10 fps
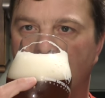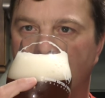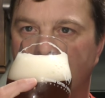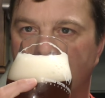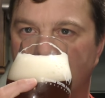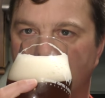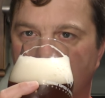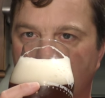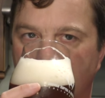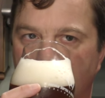
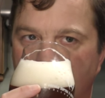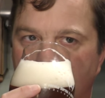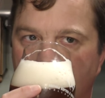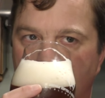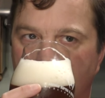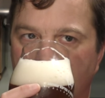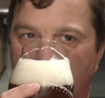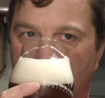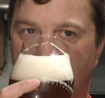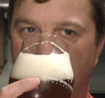
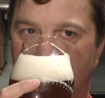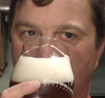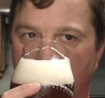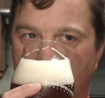Nobody speaks.